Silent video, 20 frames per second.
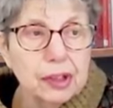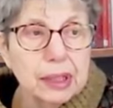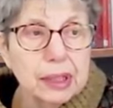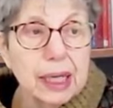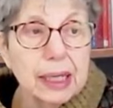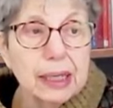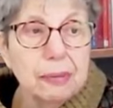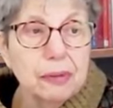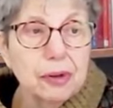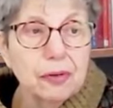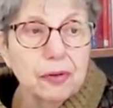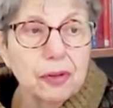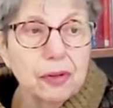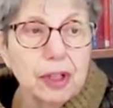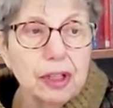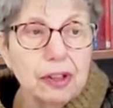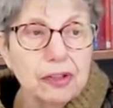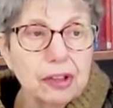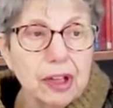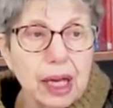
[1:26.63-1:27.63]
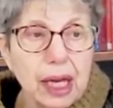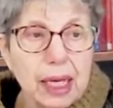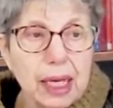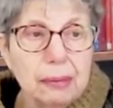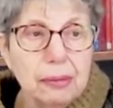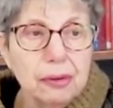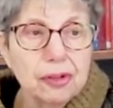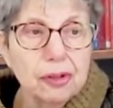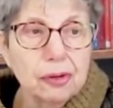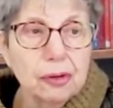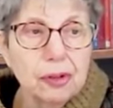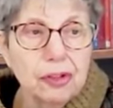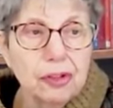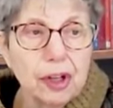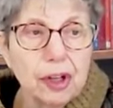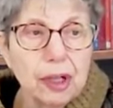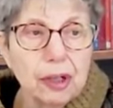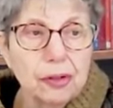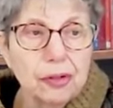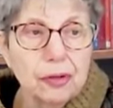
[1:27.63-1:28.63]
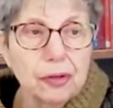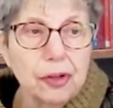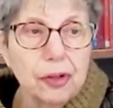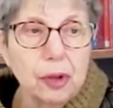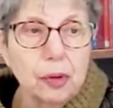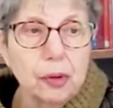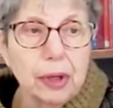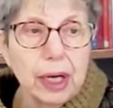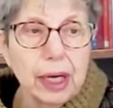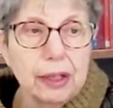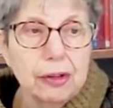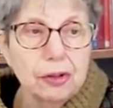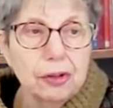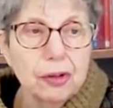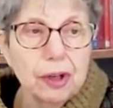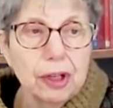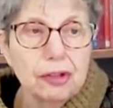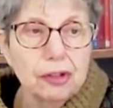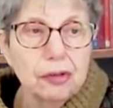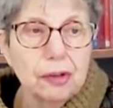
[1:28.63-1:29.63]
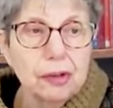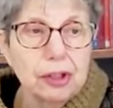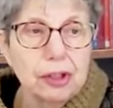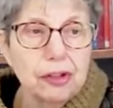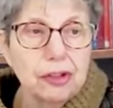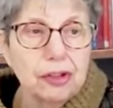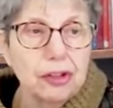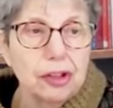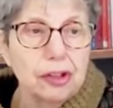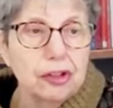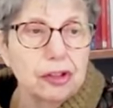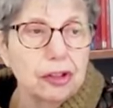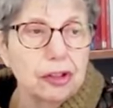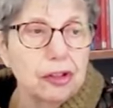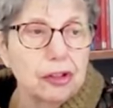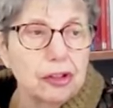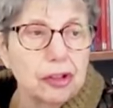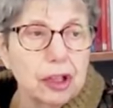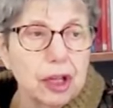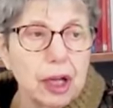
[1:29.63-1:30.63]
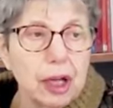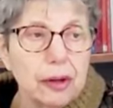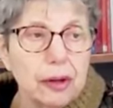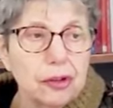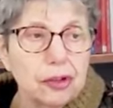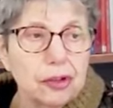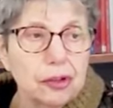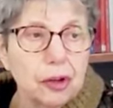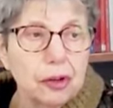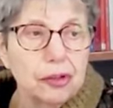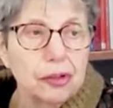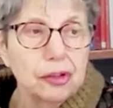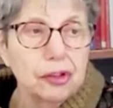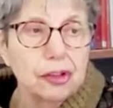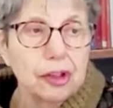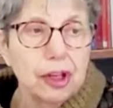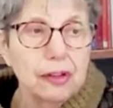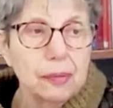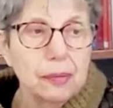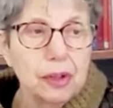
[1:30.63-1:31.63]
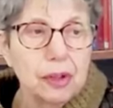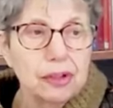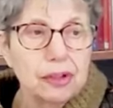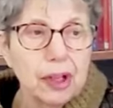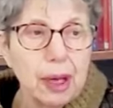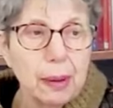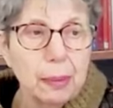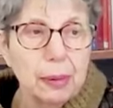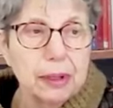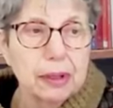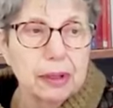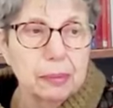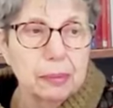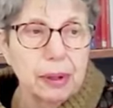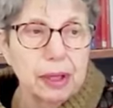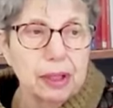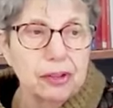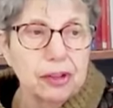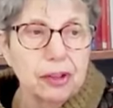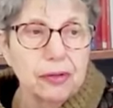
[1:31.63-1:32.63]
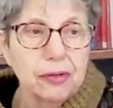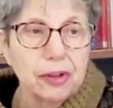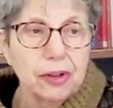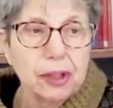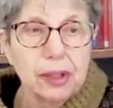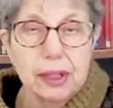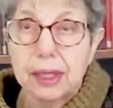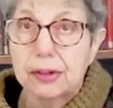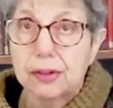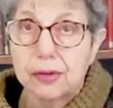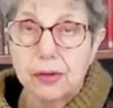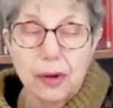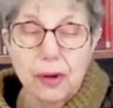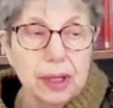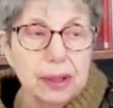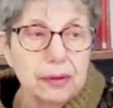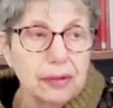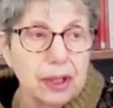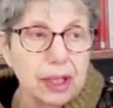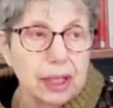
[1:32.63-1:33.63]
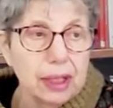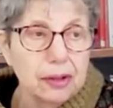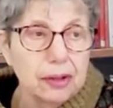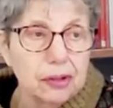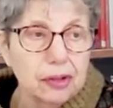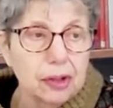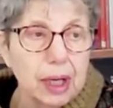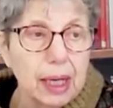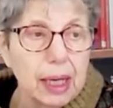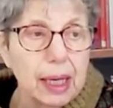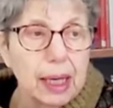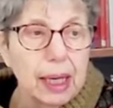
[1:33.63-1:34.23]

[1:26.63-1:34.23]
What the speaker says: claim the freeze came as a result of UK Treasury decisions to cut the Scottish Government's capital budget for the next 5 years.